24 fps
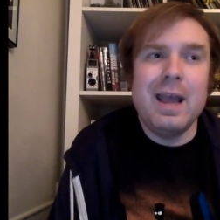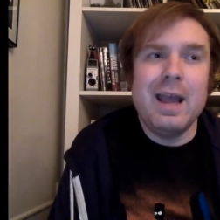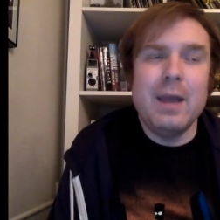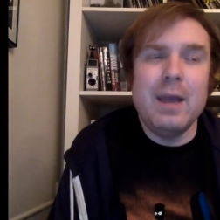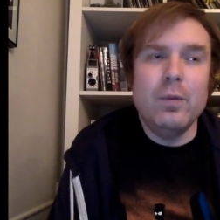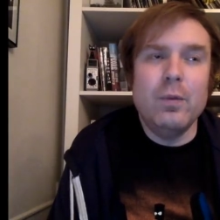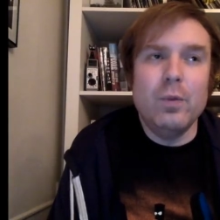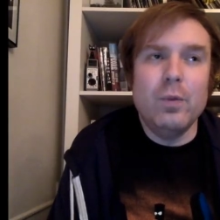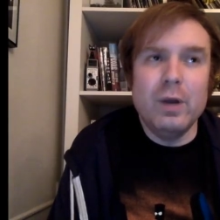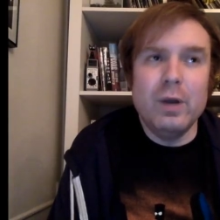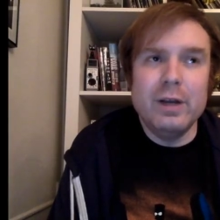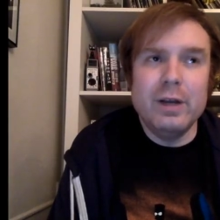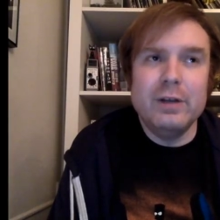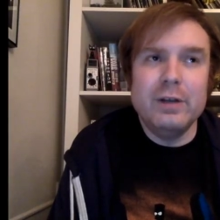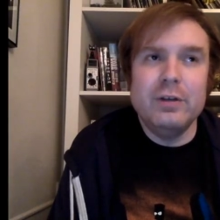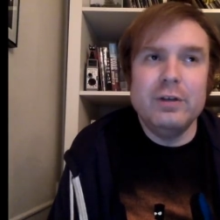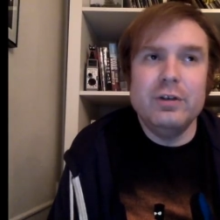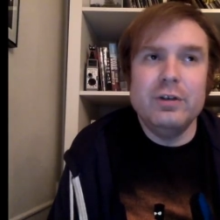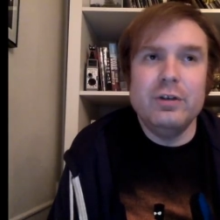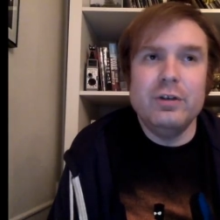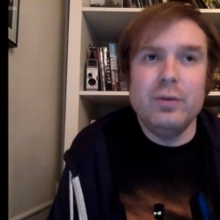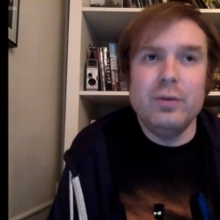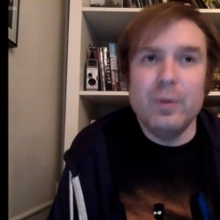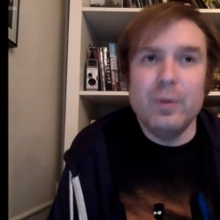and what
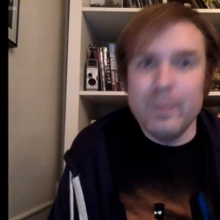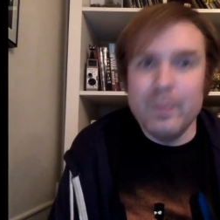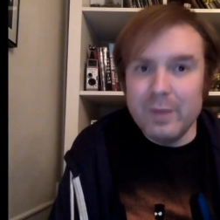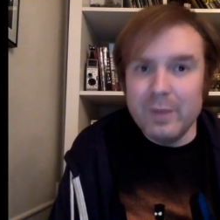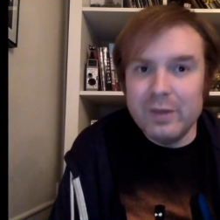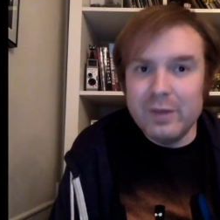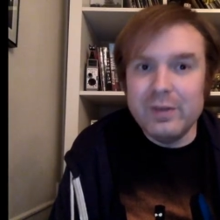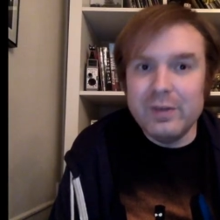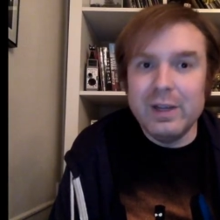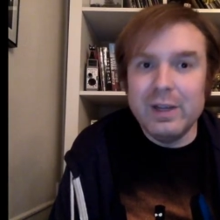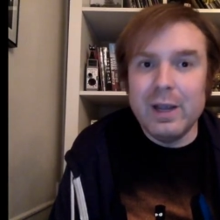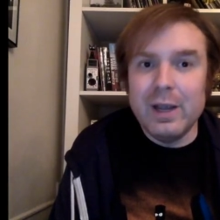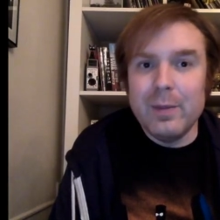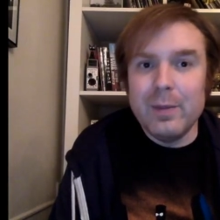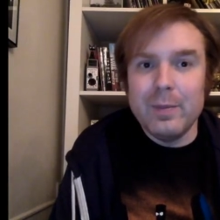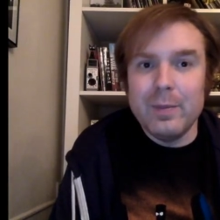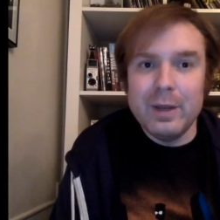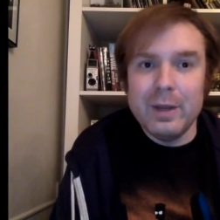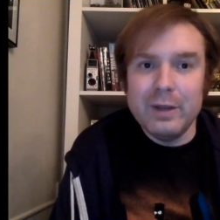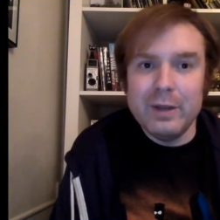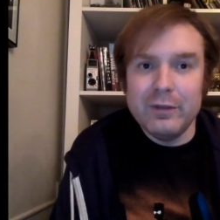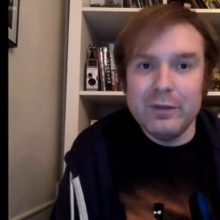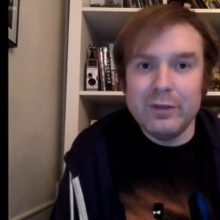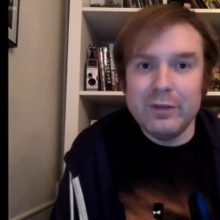you are missing out
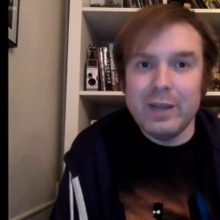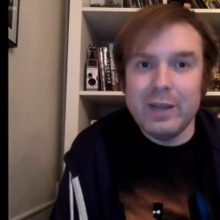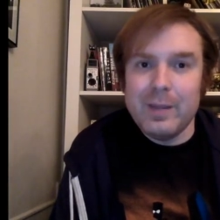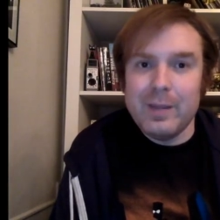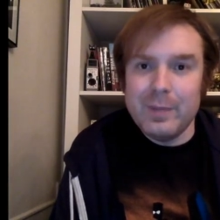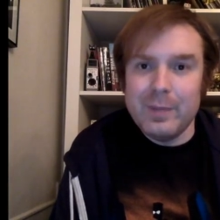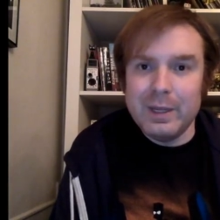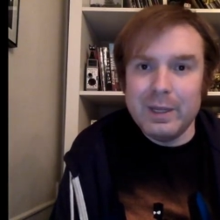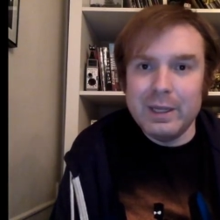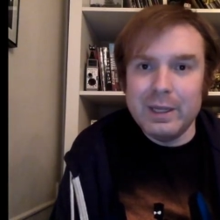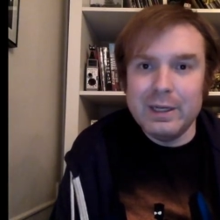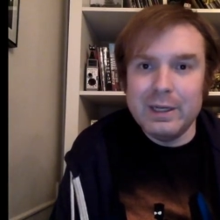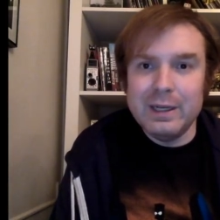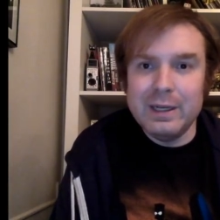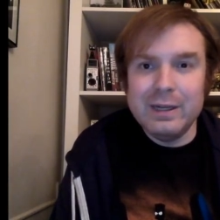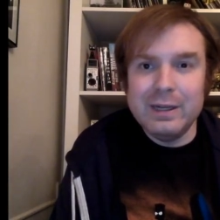by escaping it.